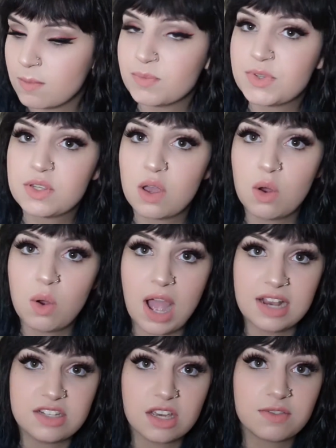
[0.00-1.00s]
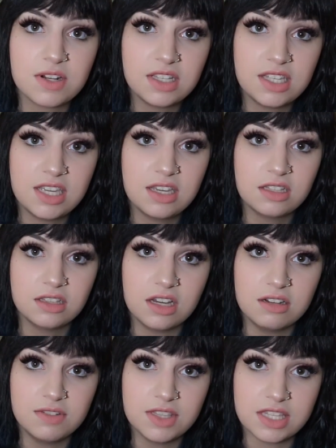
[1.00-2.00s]
So I definitely
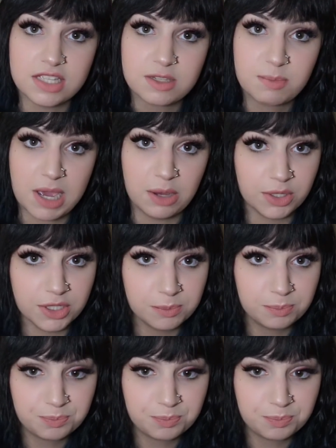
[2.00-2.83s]
love this powder.